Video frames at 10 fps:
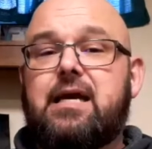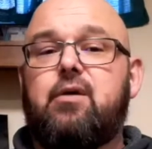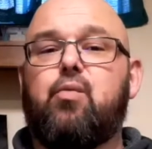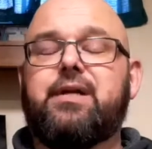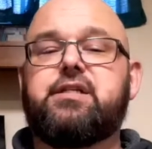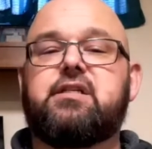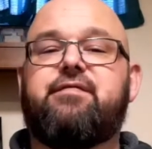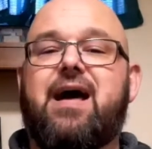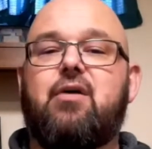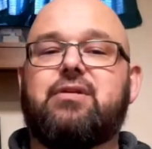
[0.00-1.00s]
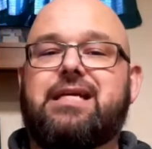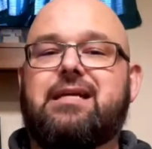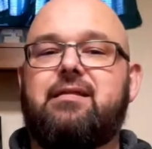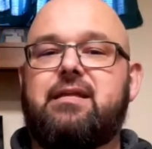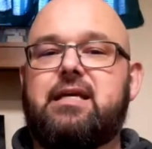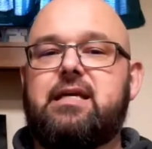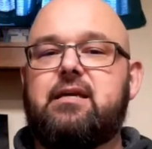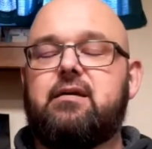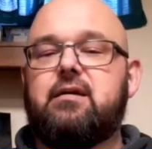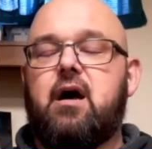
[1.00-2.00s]
which is found in
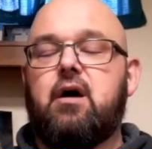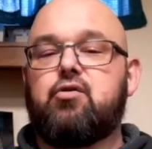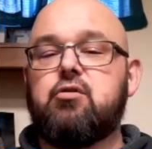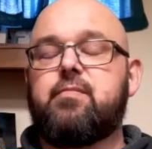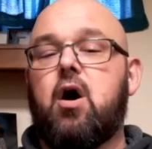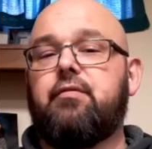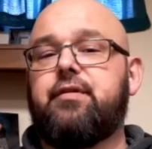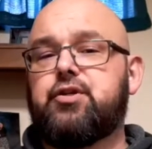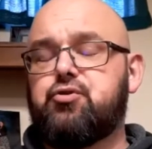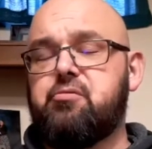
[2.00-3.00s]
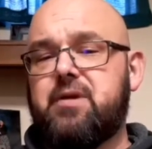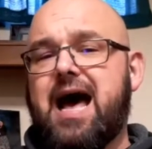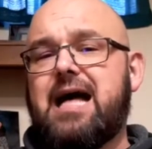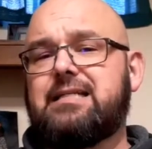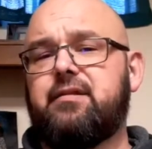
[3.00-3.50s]
a group called the True Knot.